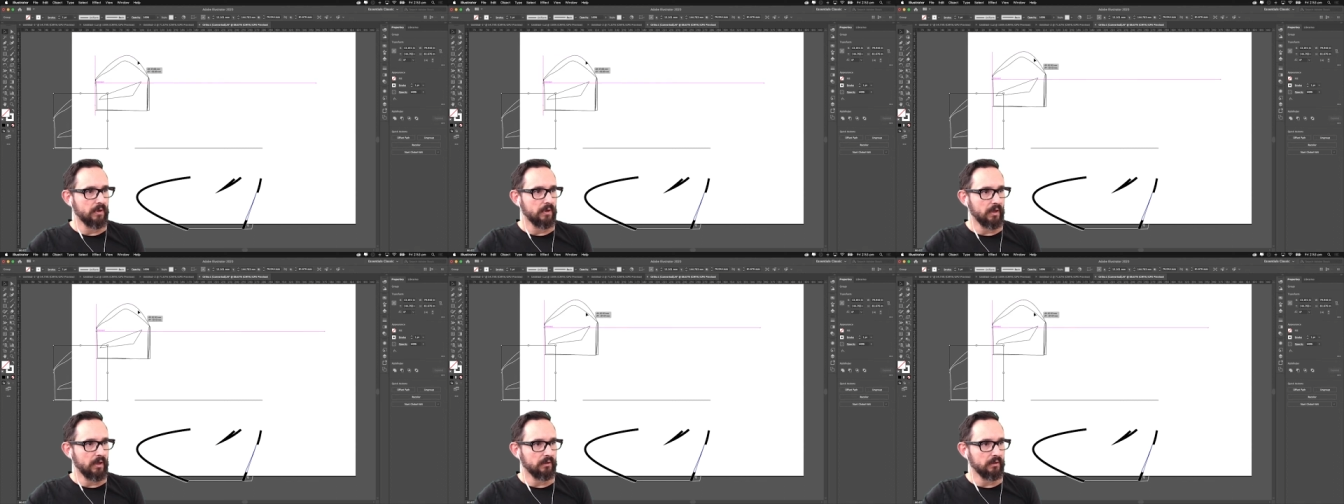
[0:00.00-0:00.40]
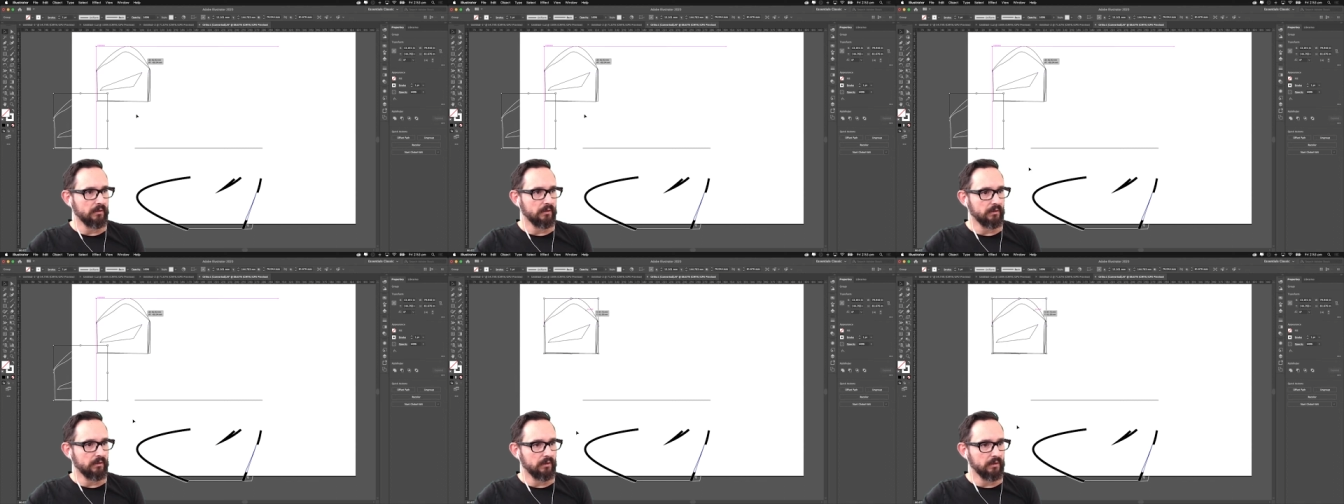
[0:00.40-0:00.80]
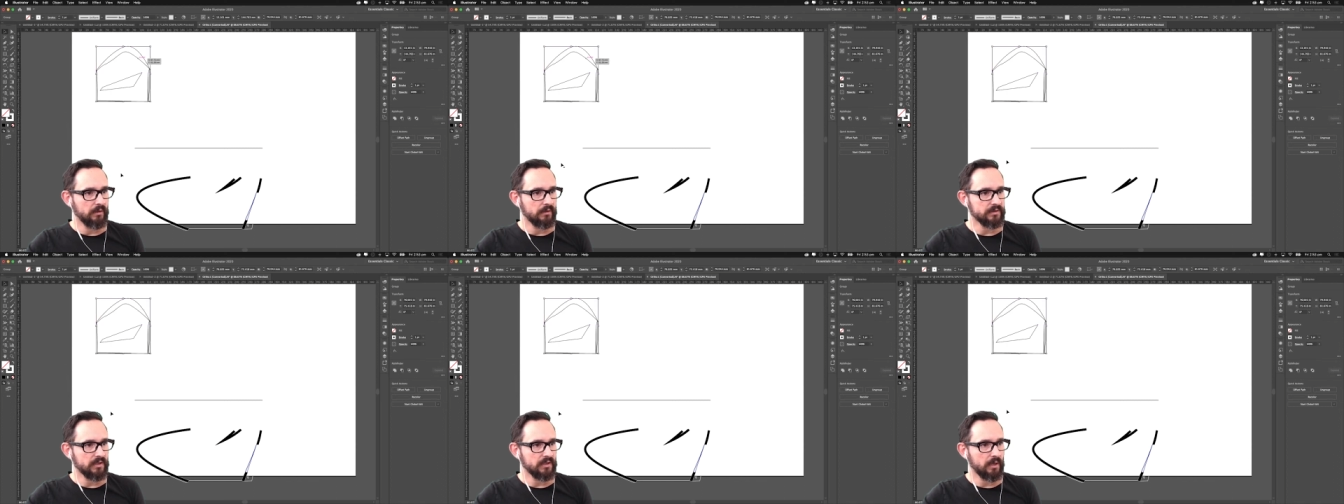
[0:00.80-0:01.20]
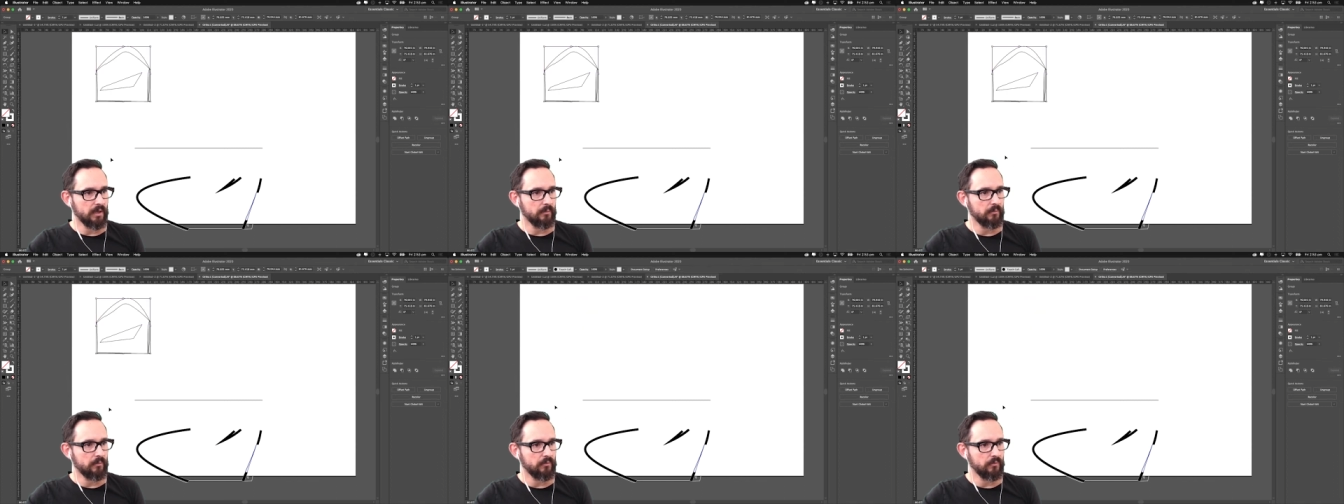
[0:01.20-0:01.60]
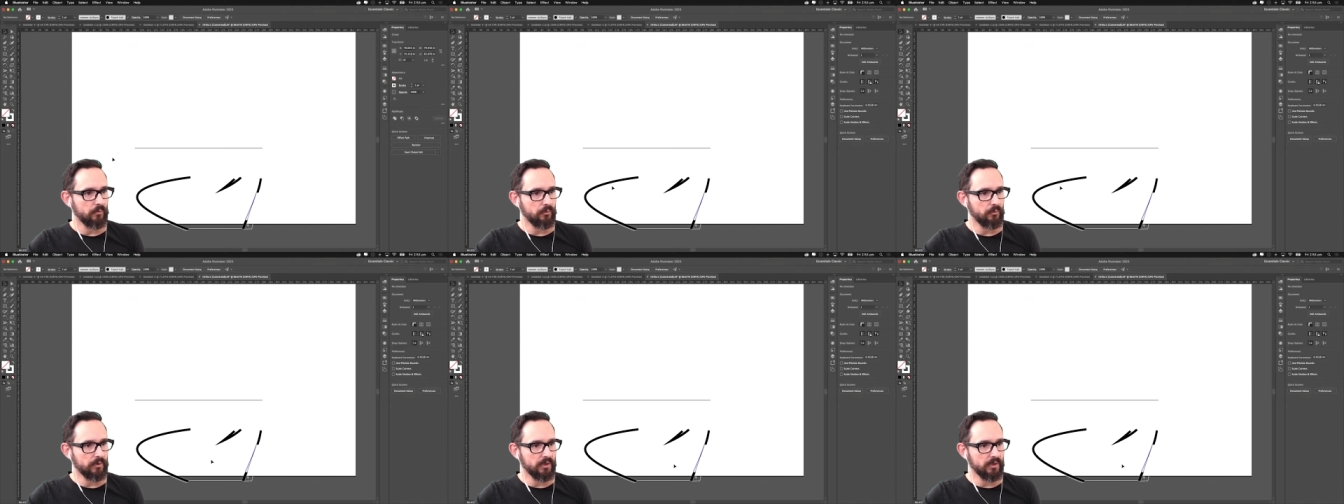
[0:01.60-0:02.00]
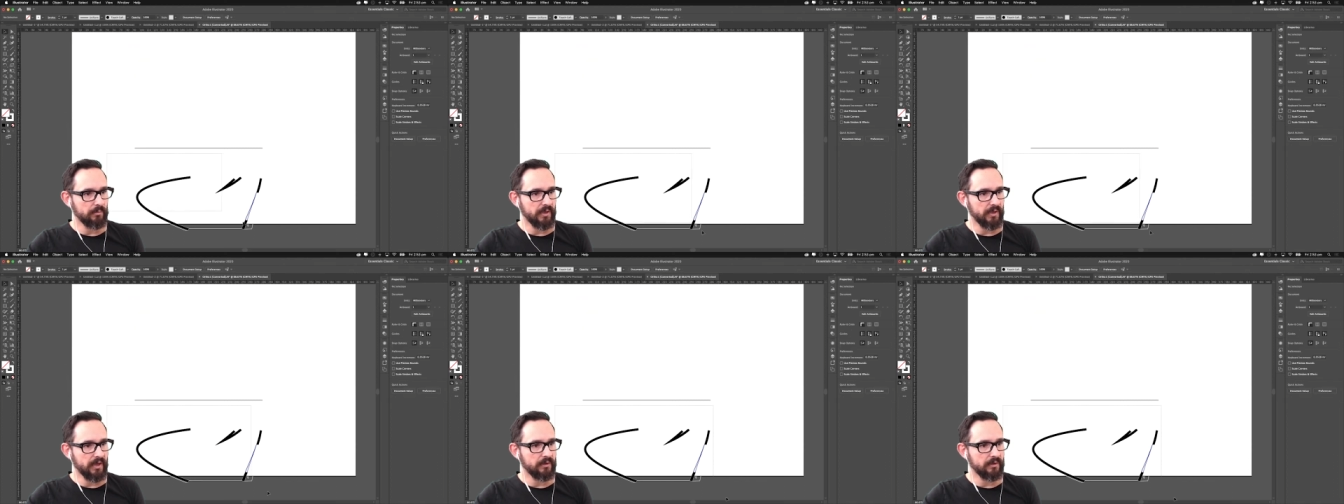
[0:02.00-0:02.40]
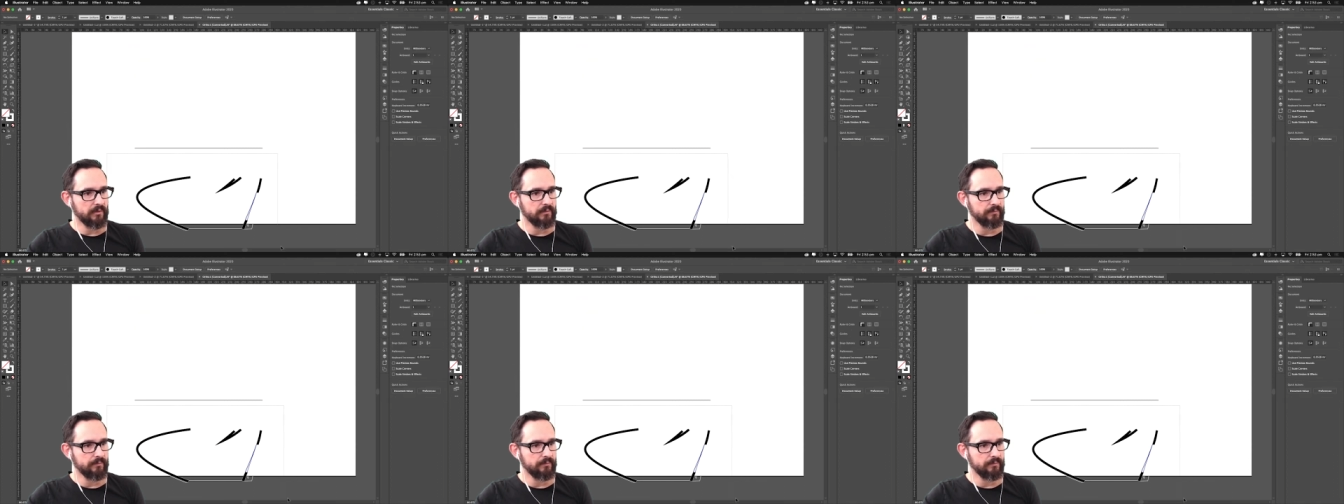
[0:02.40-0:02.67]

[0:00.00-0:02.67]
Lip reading: and the same with the plan.